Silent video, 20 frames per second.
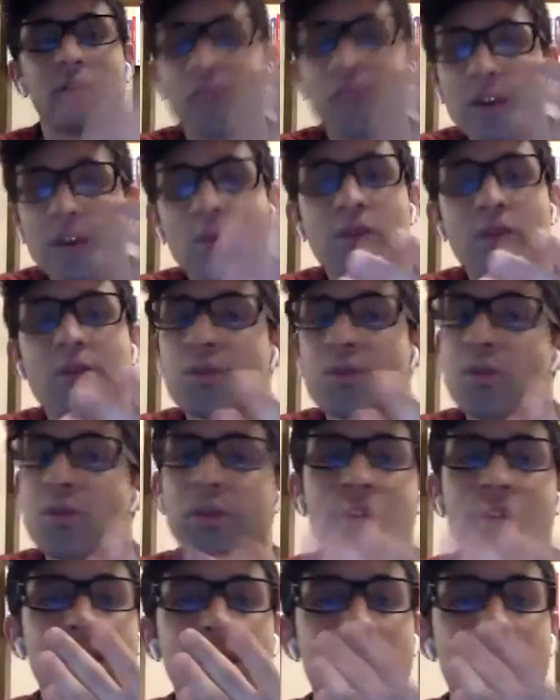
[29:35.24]
Greenwood was
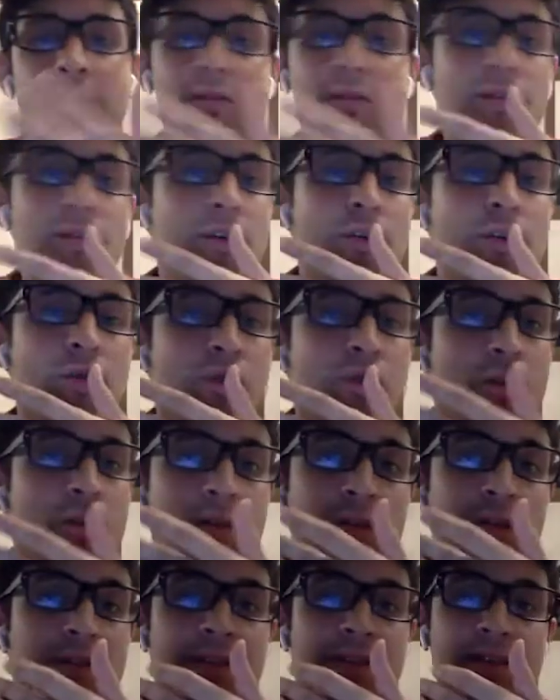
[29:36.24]
only there for a
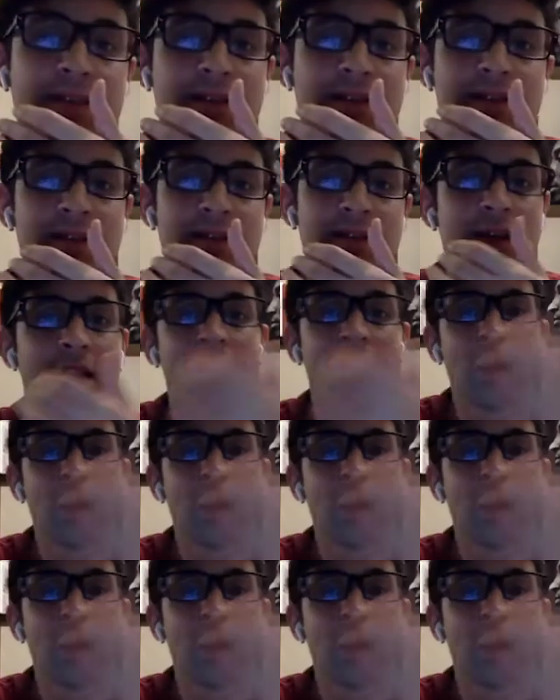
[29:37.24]
quarter of the season.